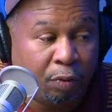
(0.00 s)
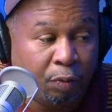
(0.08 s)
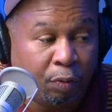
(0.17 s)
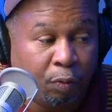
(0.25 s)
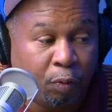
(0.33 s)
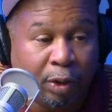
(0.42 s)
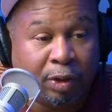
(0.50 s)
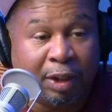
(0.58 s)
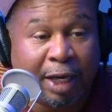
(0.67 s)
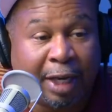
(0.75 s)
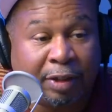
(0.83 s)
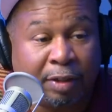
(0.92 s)
what's
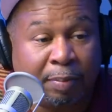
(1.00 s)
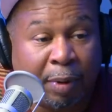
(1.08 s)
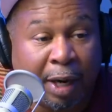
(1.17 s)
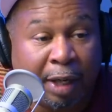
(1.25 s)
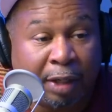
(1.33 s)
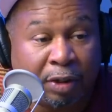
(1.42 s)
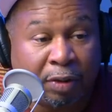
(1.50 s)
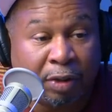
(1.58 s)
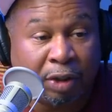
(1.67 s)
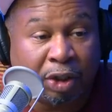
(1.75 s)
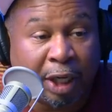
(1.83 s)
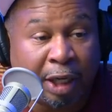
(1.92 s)
nice and polished on
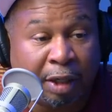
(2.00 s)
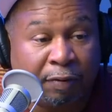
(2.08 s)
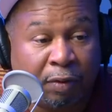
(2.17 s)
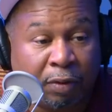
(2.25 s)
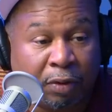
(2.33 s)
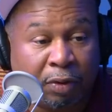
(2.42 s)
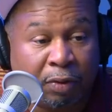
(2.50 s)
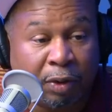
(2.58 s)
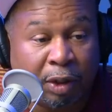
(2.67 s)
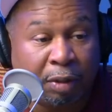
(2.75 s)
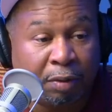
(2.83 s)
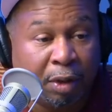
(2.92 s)
a shiny floor studio.